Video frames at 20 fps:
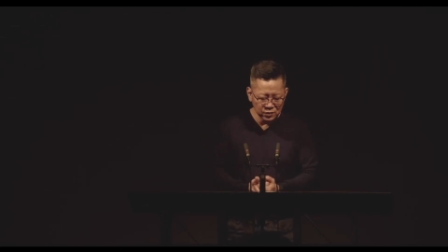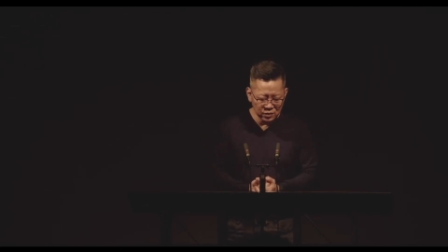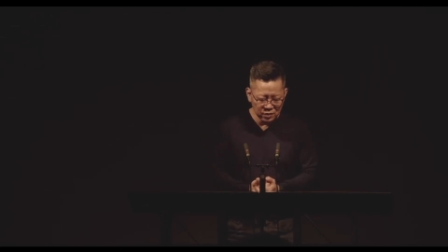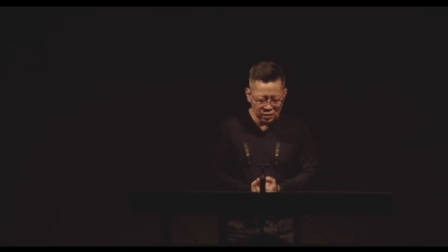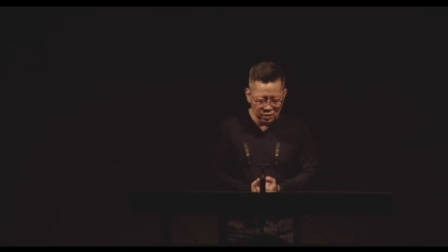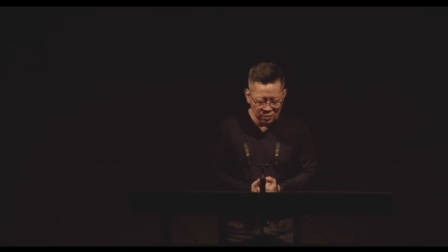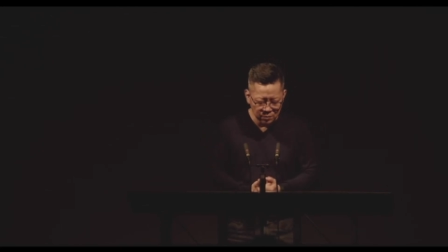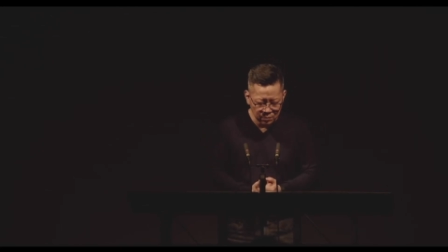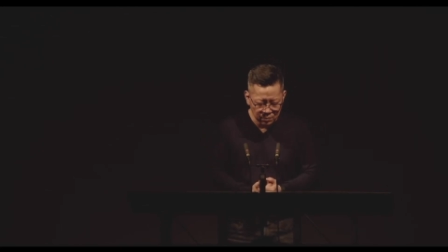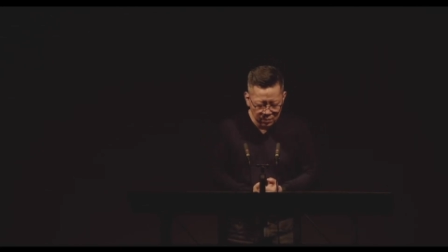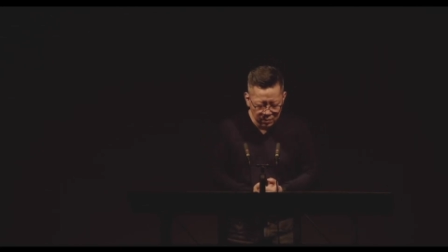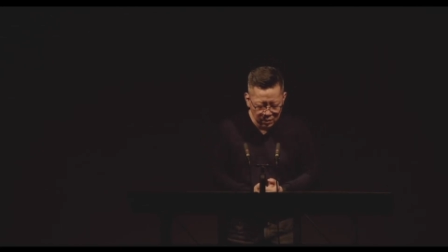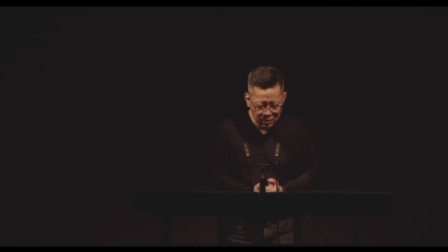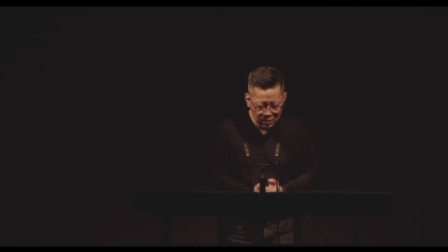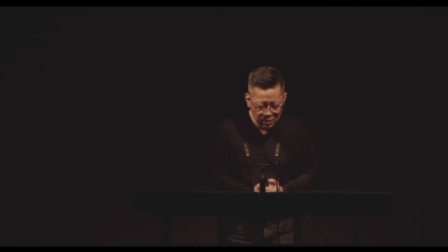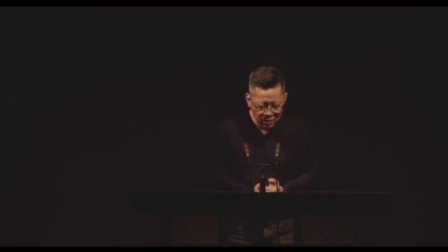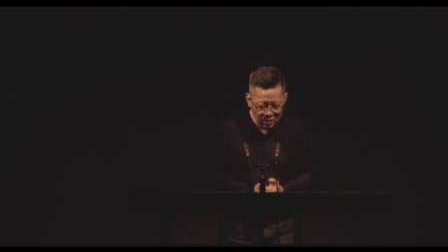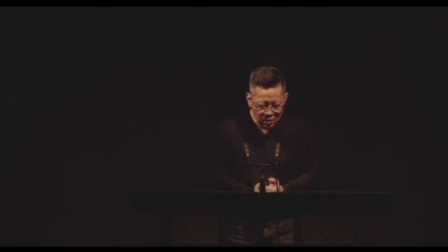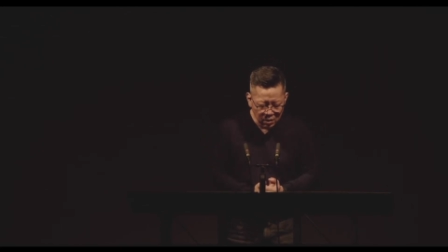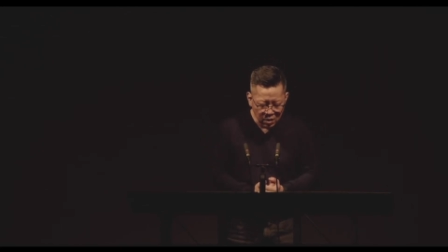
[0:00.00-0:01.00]
Him,
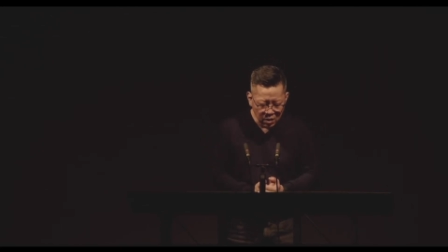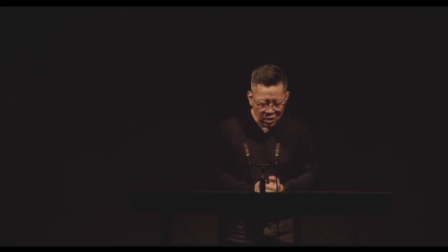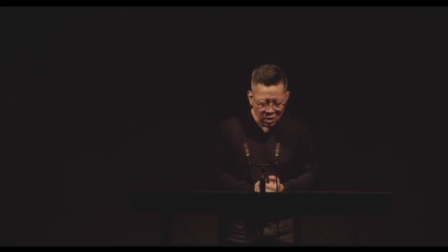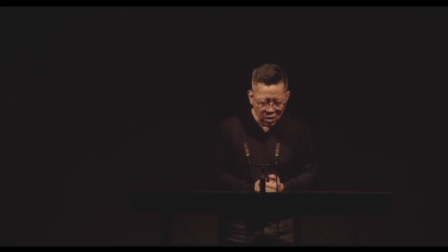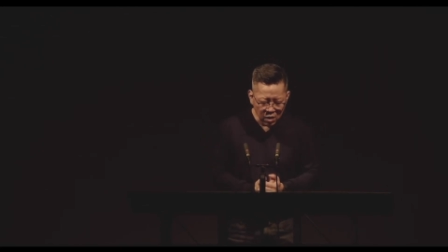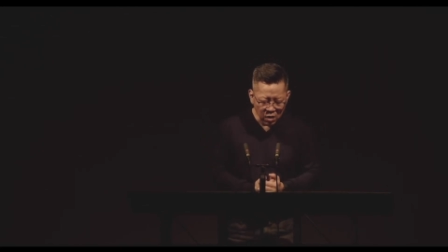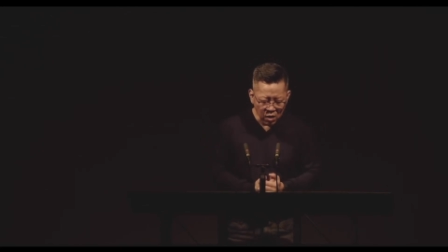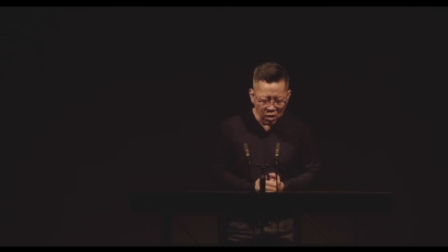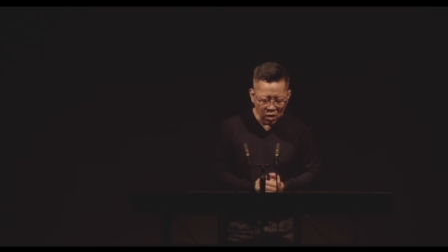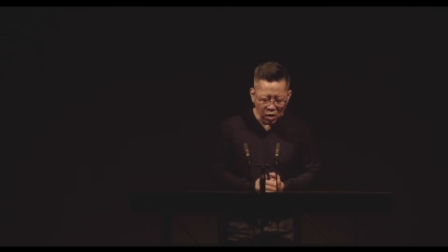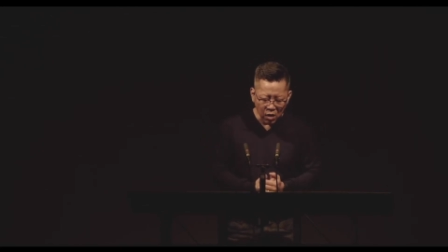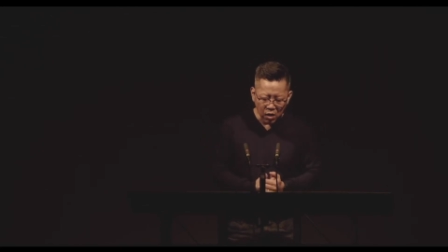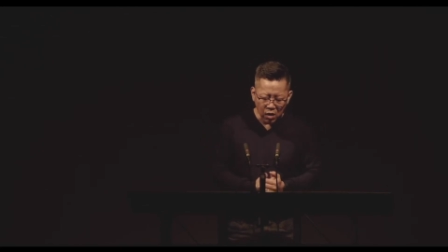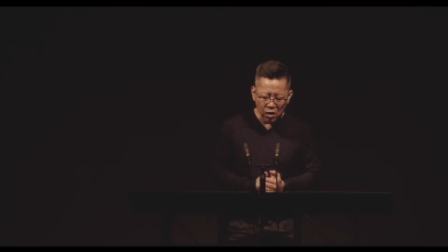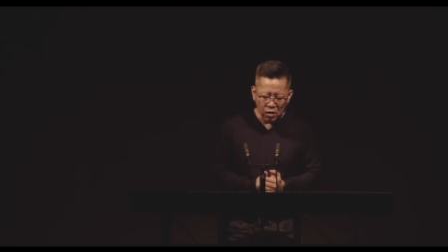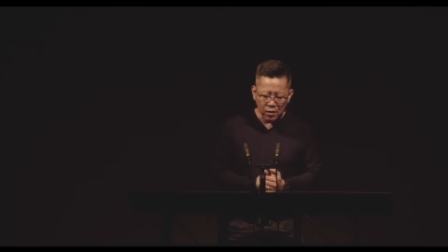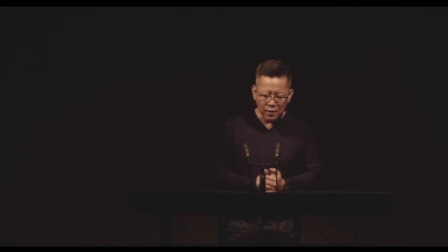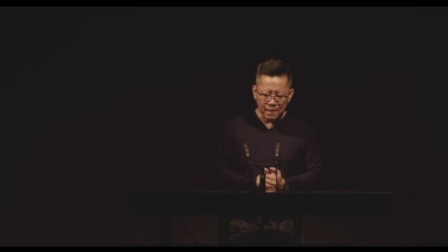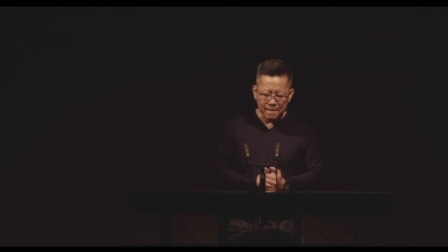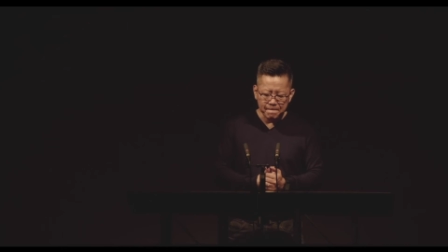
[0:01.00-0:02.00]

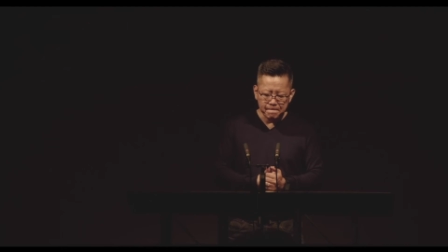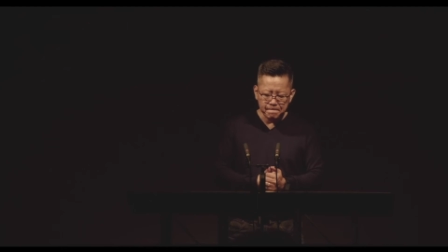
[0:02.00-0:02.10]
are